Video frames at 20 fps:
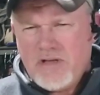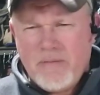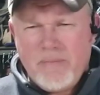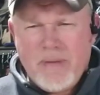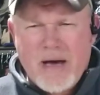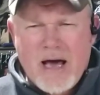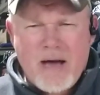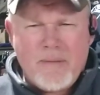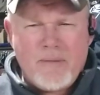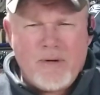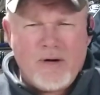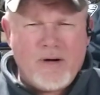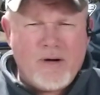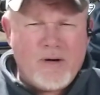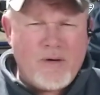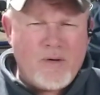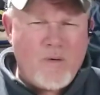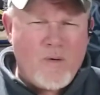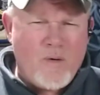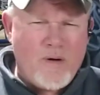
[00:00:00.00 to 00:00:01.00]
a
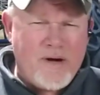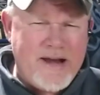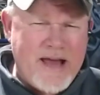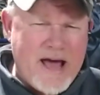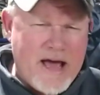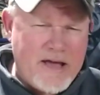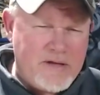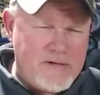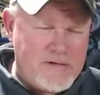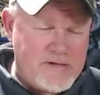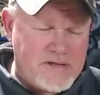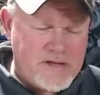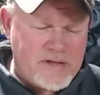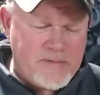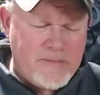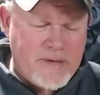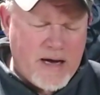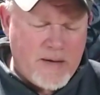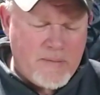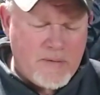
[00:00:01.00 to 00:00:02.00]
bobber or not using a
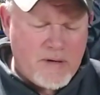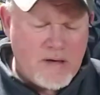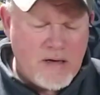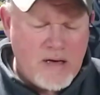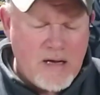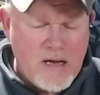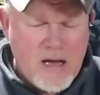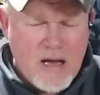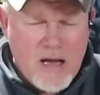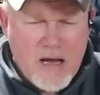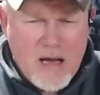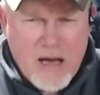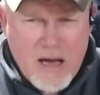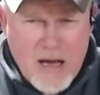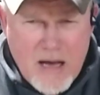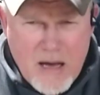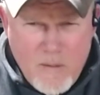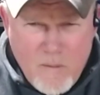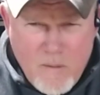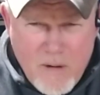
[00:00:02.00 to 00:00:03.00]
bobber,
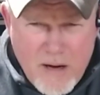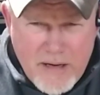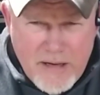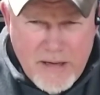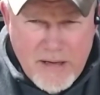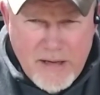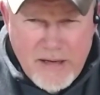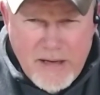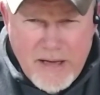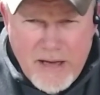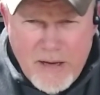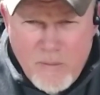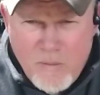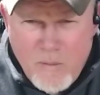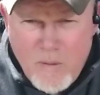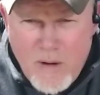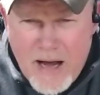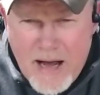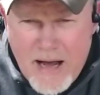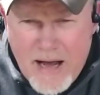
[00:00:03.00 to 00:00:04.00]
I wanted a
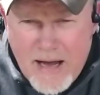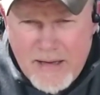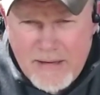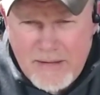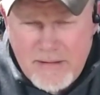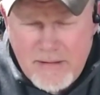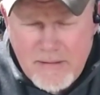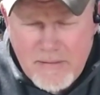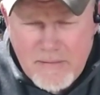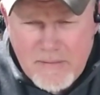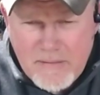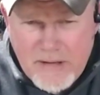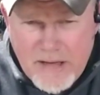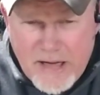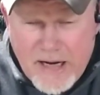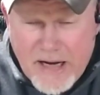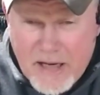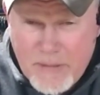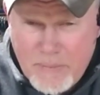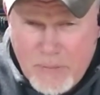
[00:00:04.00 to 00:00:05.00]
rod
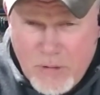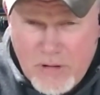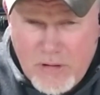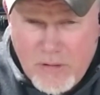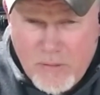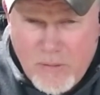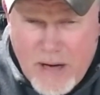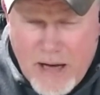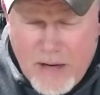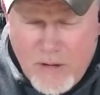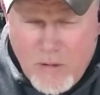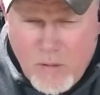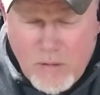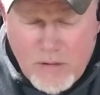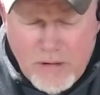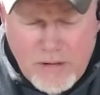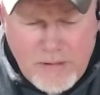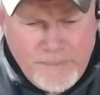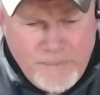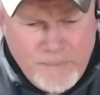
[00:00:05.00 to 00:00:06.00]
that I could put in a rod
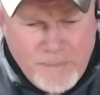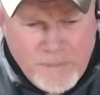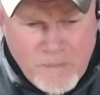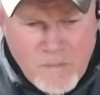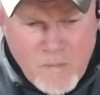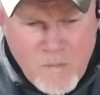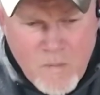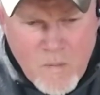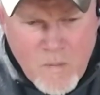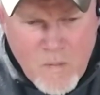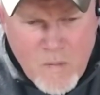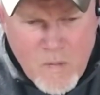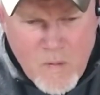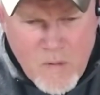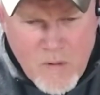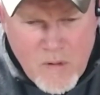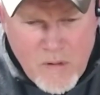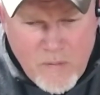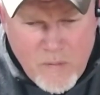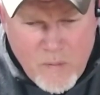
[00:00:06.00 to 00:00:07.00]
holder
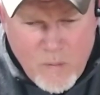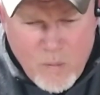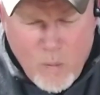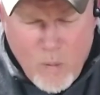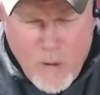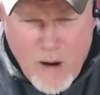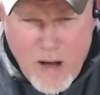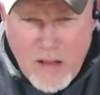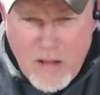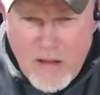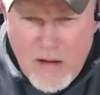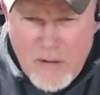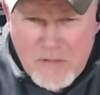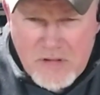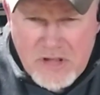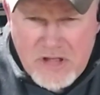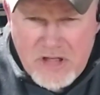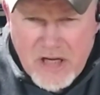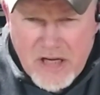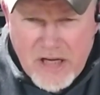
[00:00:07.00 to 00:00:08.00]
while I
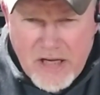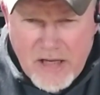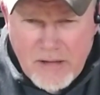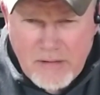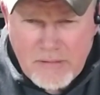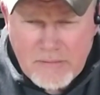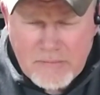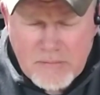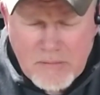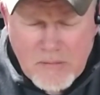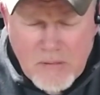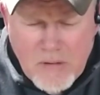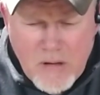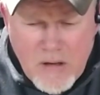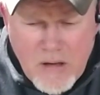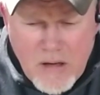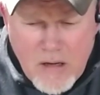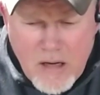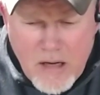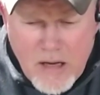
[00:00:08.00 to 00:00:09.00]
was jigging,
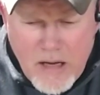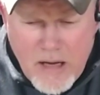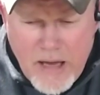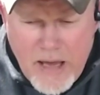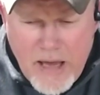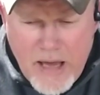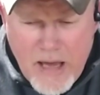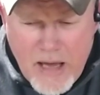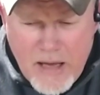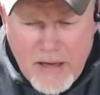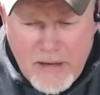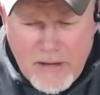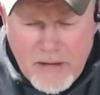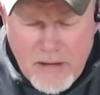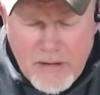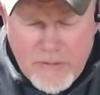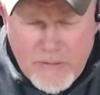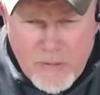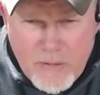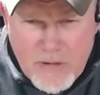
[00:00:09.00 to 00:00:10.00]
and
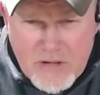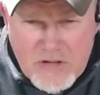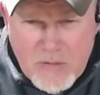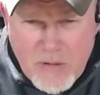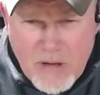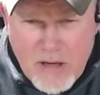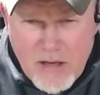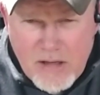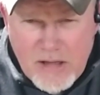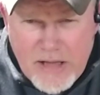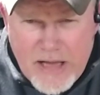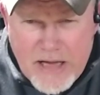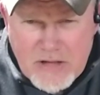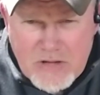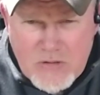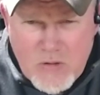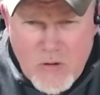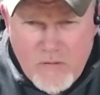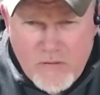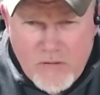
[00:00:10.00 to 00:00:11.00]
every once in a while
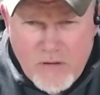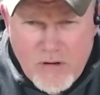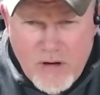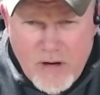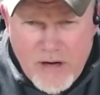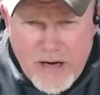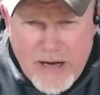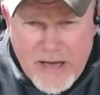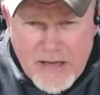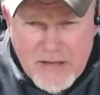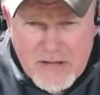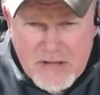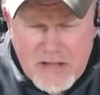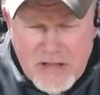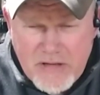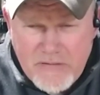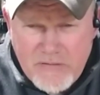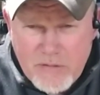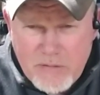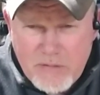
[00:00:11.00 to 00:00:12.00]
glance over and
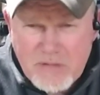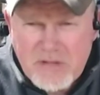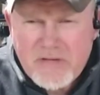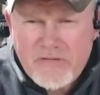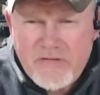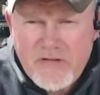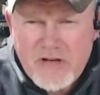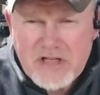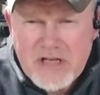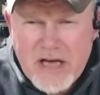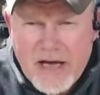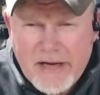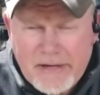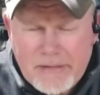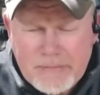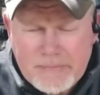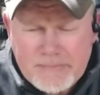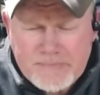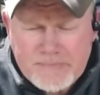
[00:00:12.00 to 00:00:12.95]
see if there was a fish on it.